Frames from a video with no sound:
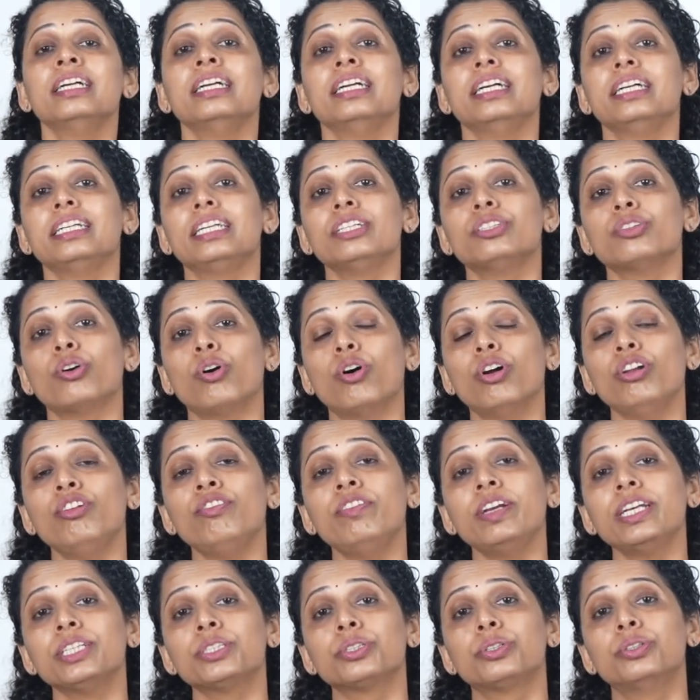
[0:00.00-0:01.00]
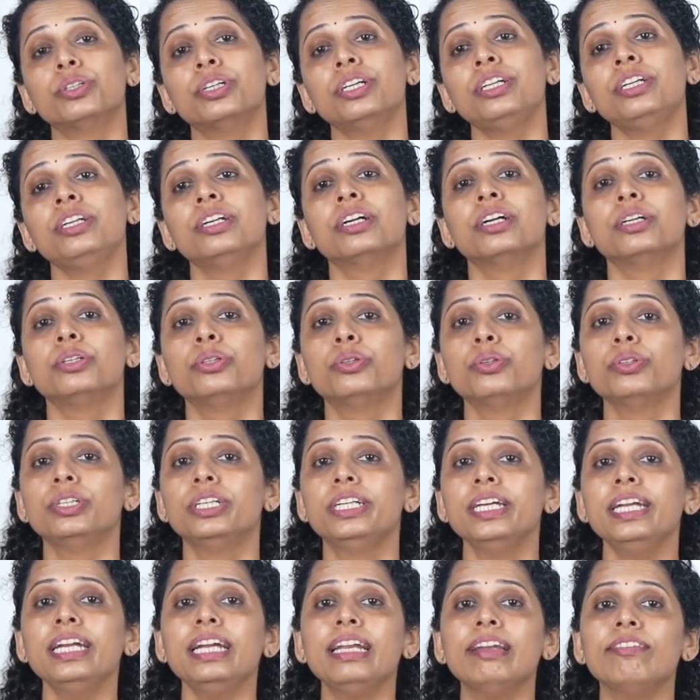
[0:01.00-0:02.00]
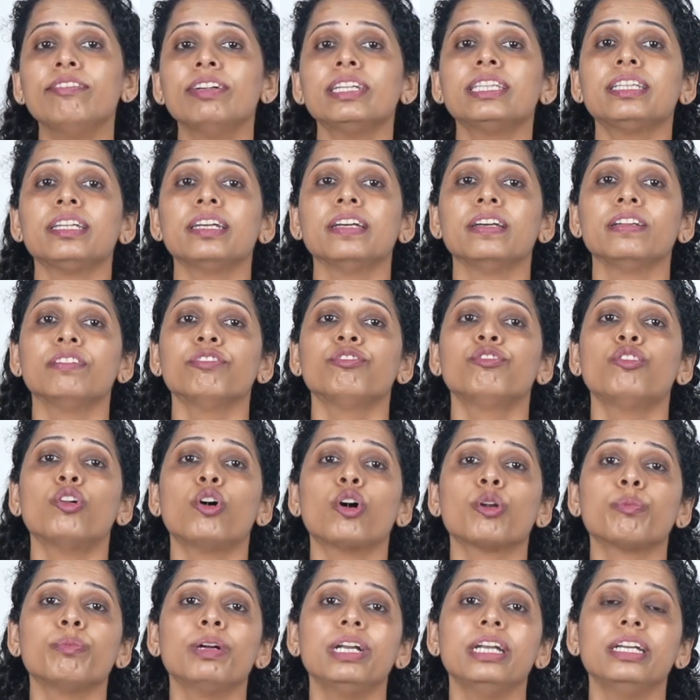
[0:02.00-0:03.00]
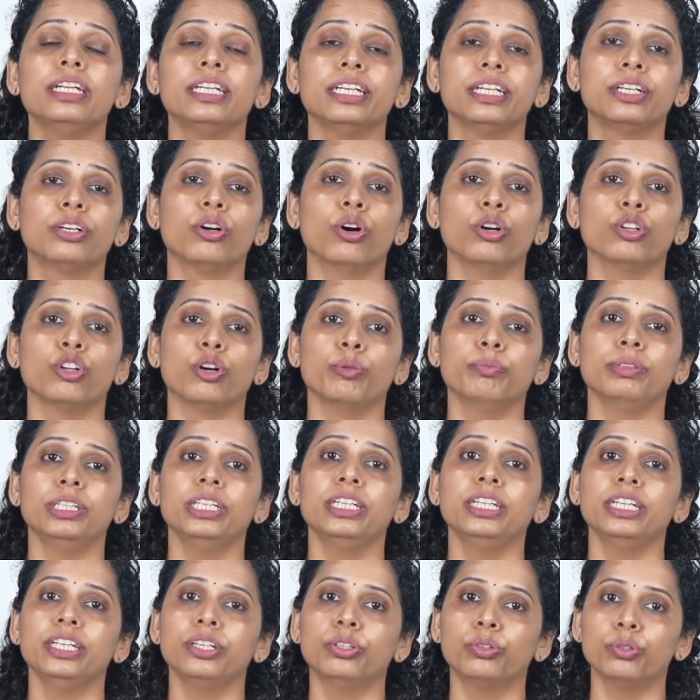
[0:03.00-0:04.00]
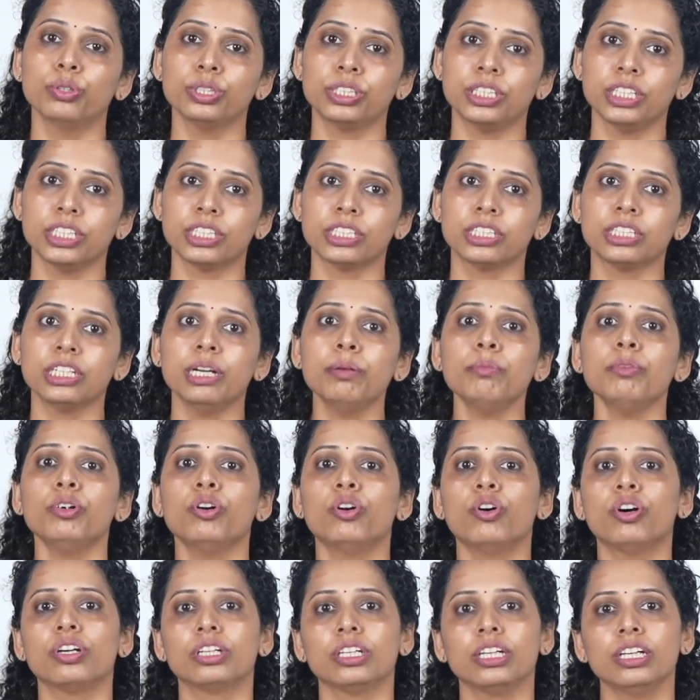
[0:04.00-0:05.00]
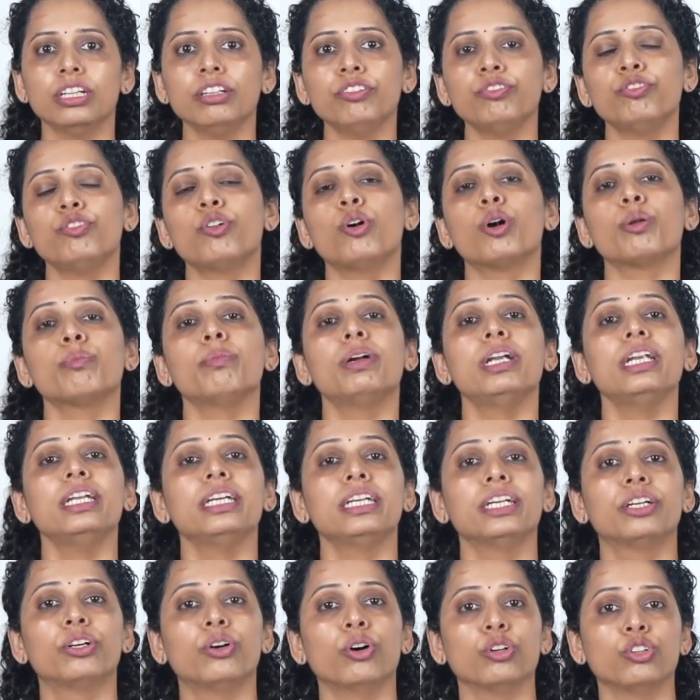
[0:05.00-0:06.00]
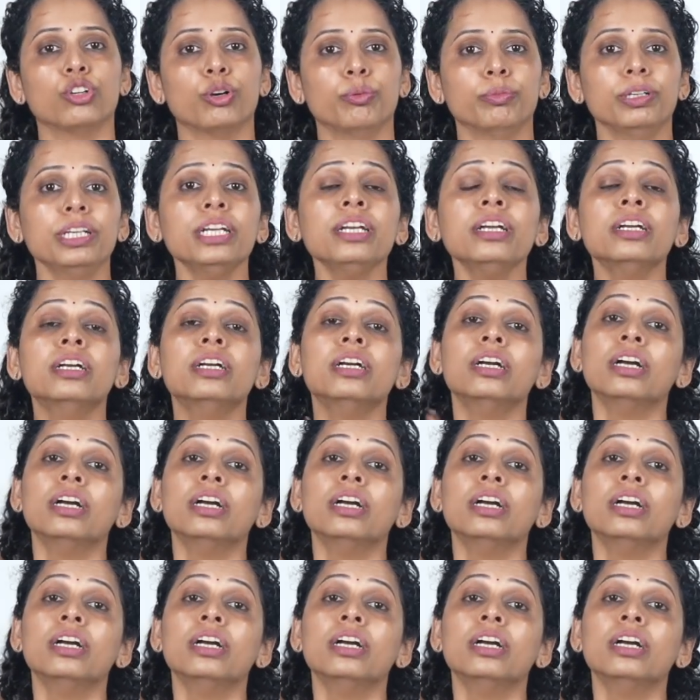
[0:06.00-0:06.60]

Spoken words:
It is always good to deal with informal economy ecosystem or informal economy